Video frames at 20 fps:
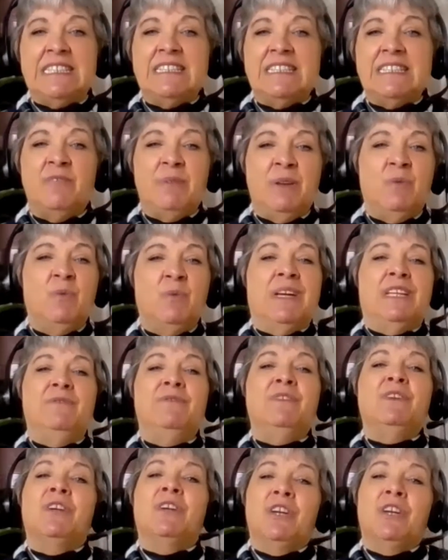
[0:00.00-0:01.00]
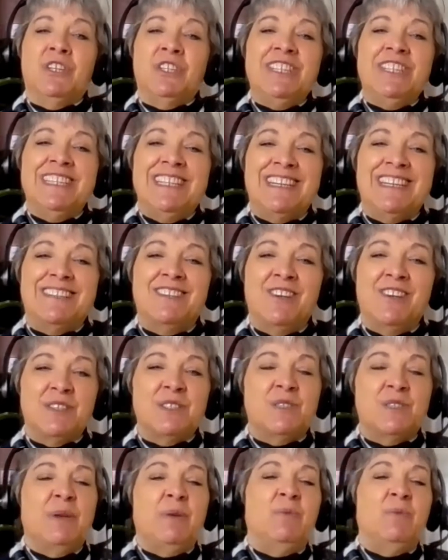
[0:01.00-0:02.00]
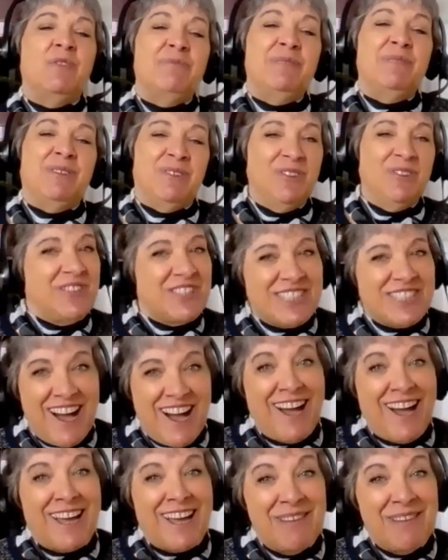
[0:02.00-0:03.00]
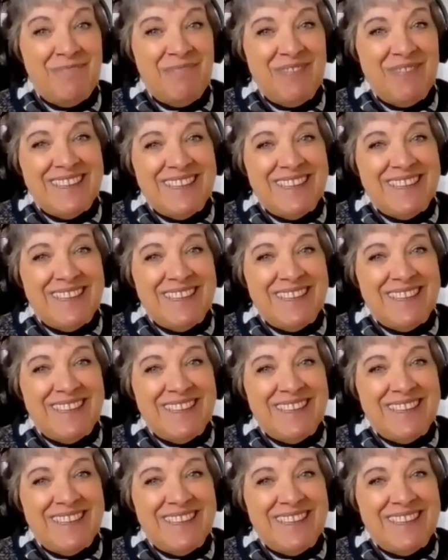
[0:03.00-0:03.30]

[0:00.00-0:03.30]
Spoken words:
I've been waiting for God and God's been with me all the time.